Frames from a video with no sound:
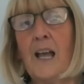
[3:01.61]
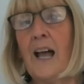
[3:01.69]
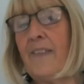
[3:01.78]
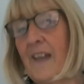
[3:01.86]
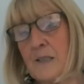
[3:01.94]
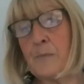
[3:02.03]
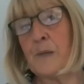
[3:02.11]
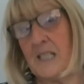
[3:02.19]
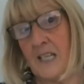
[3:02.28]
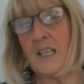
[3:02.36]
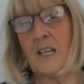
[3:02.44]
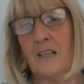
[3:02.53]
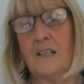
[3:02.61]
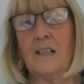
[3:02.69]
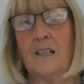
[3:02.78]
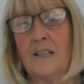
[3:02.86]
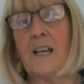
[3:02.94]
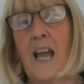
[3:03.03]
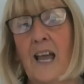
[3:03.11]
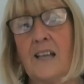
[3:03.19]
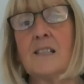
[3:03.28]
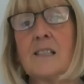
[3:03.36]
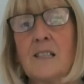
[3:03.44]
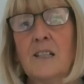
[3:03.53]
And that's particularly the
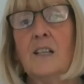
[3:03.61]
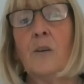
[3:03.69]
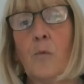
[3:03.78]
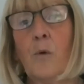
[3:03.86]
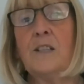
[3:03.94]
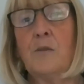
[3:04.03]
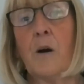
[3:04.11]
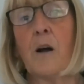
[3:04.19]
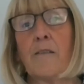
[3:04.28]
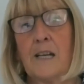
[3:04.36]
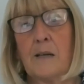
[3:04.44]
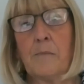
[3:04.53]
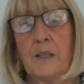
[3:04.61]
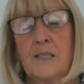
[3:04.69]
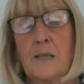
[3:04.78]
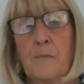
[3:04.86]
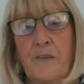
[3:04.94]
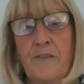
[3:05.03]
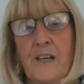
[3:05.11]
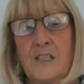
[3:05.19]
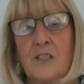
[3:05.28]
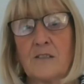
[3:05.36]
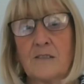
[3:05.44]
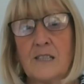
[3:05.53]
case when you in a
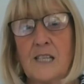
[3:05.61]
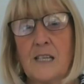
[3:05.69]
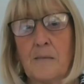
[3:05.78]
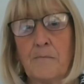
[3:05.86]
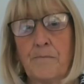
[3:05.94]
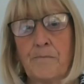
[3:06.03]
multi-professional team.